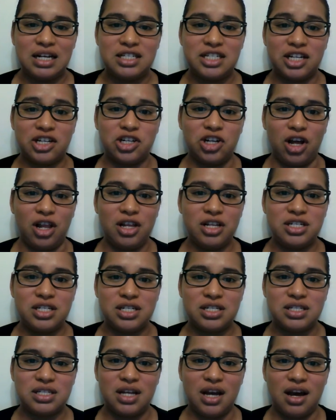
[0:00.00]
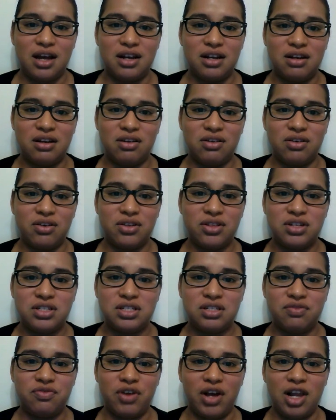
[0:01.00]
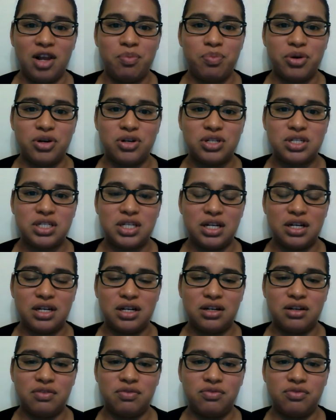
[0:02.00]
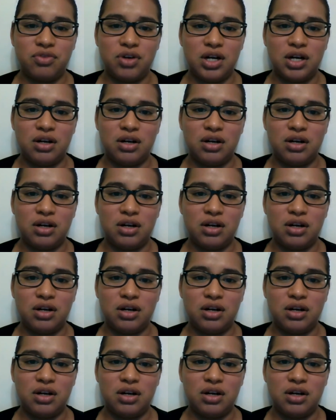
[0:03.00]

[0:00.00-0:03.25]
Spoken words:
technologists that, or the developers of